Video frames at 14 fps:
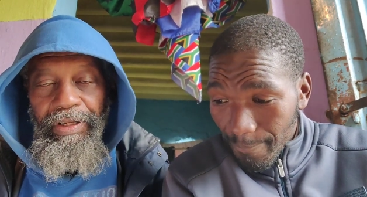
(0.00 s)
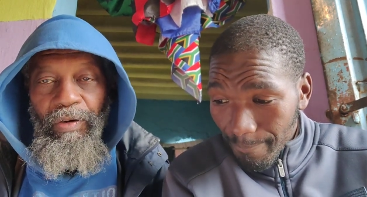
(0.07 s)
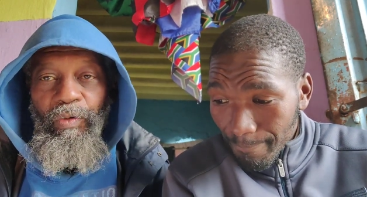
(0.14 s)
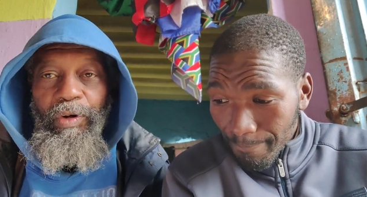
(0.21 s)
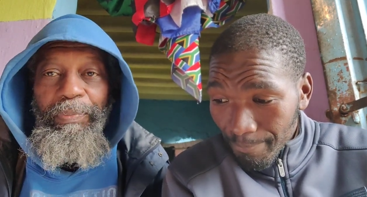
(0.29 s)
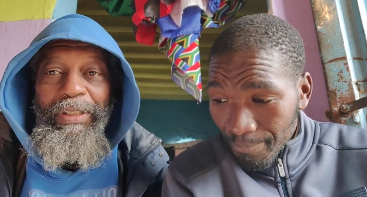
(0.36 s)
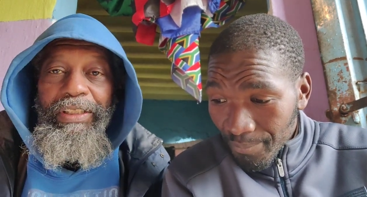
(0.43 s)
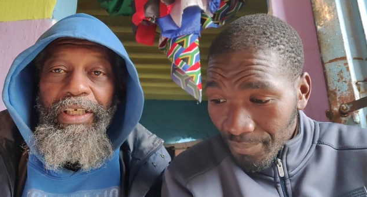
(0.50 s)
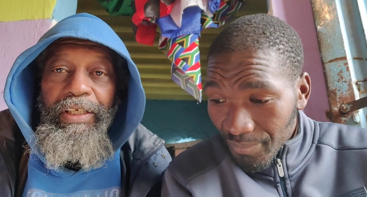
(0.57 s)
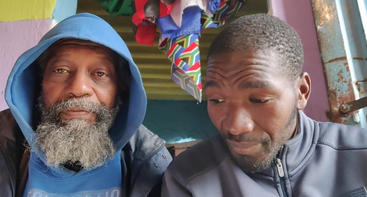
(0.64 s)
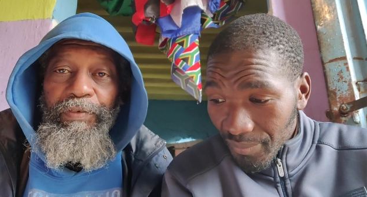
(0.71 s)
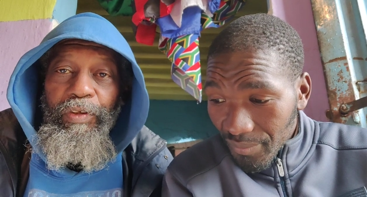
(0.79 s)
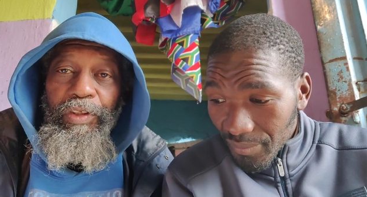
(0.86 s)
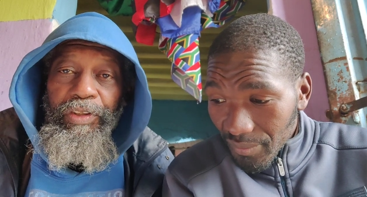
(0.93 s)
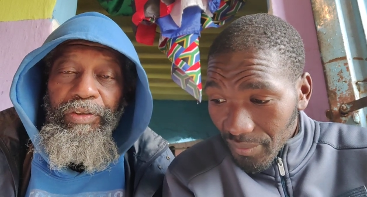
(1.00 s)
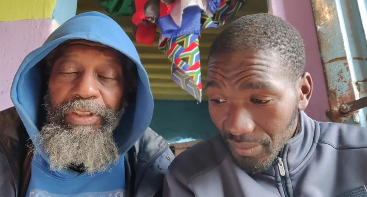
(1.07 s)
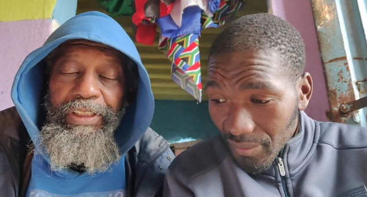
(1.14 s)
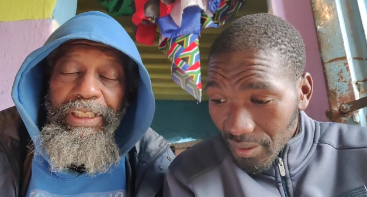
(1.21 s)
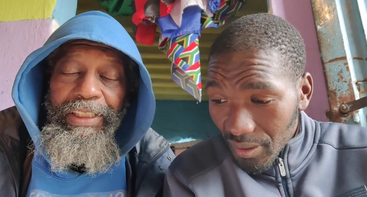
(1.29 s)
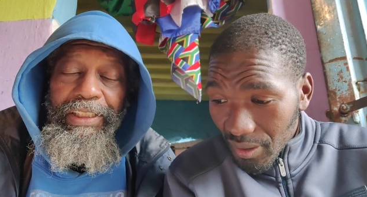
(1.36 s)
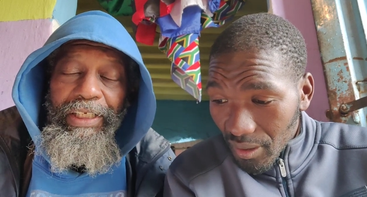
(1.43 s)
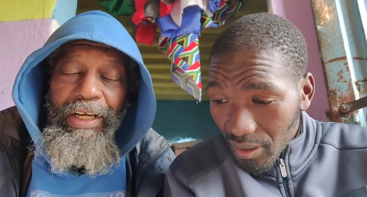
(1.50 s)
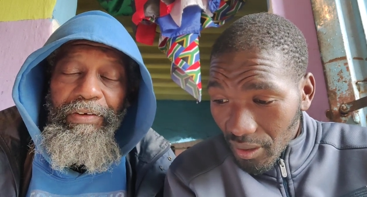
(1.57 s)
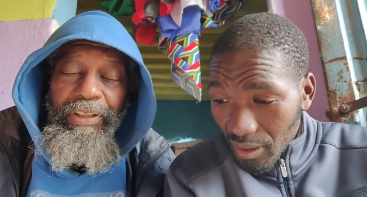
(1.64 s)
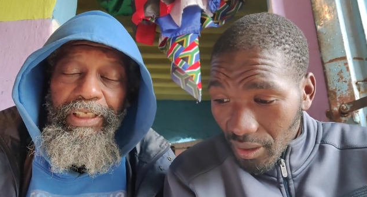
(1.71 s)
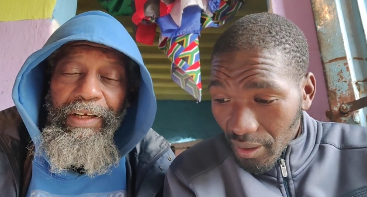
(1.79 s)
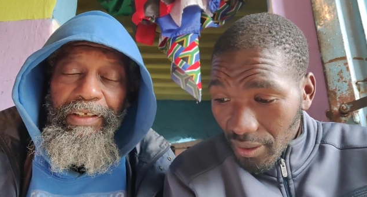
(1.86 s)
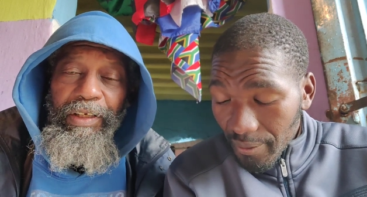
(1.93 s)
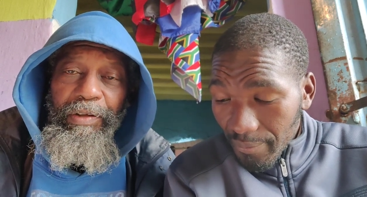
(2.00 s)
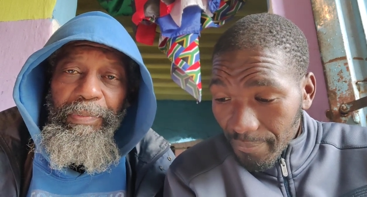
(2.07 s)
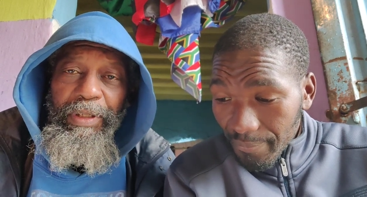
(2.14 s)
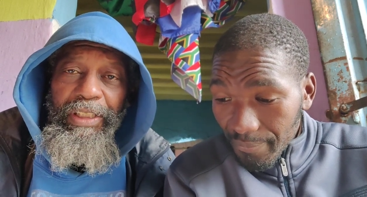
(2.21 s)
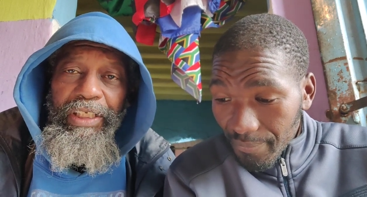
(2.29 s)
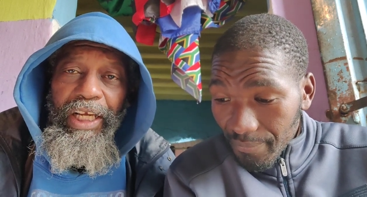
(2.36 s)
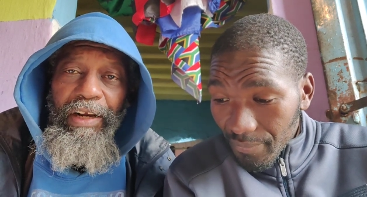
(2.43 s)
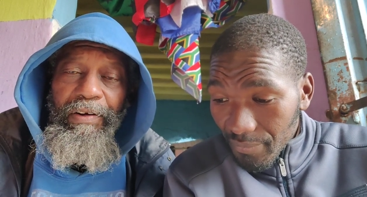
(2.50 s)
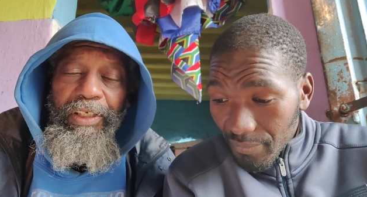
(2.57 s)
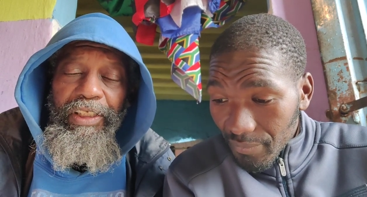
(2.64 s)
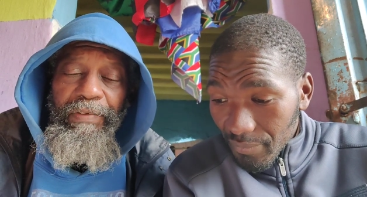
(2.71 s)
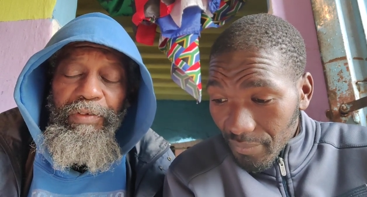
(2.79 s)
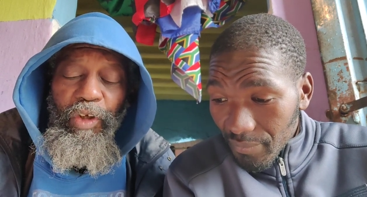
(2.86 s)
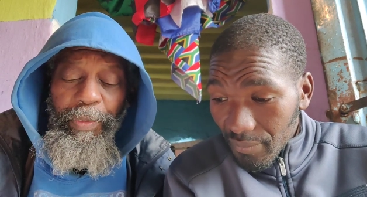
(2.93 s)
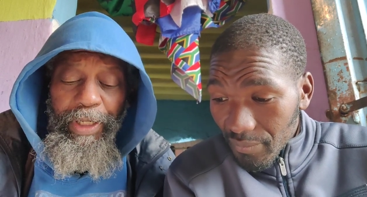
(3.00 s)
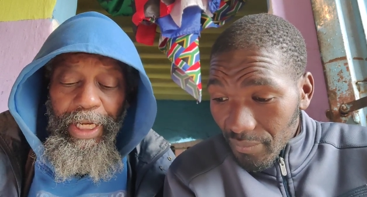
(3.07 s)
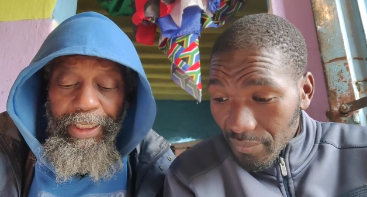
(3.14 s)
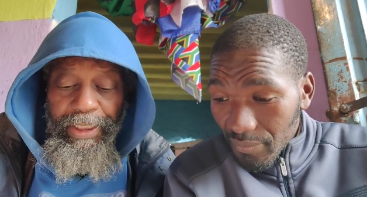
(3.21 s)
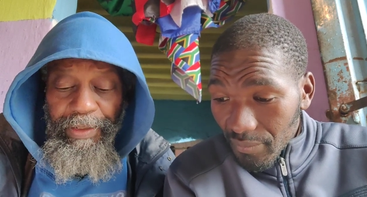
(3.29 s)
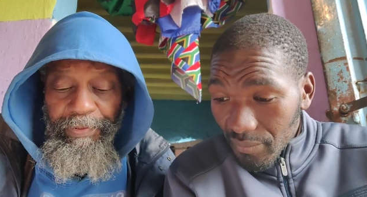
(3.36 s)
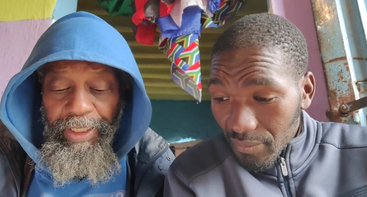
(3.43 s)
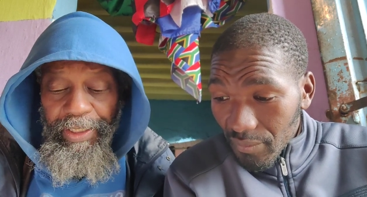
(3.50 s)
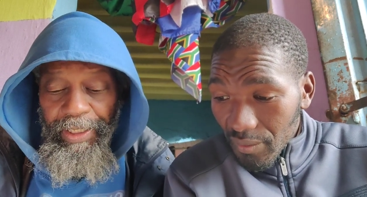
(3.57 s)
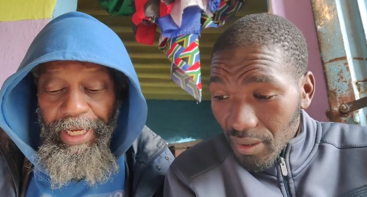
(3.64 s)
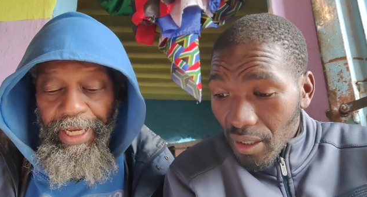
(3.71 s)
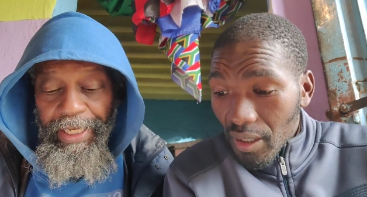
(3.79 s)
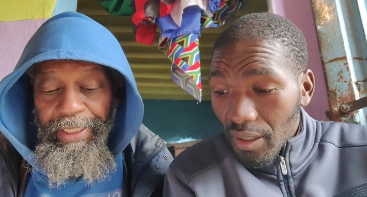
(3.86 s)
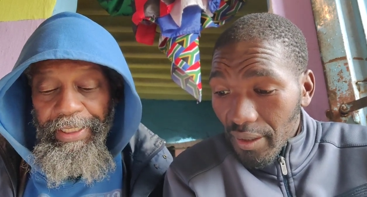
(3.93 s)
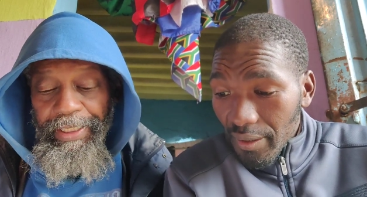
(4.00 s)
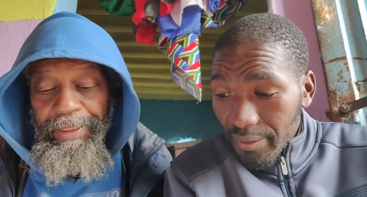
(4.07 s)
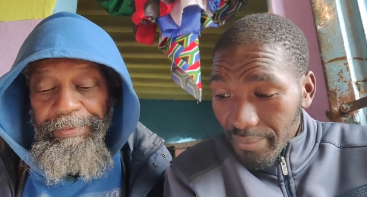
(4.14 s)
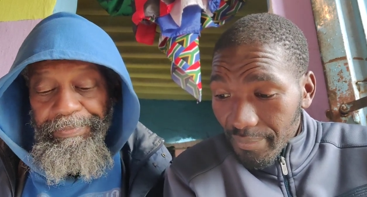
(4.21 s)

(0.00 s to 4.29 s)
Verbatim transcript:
Speaker 1: and when Miss Neely Fuller Jr. says areas of activity means areas of human activity and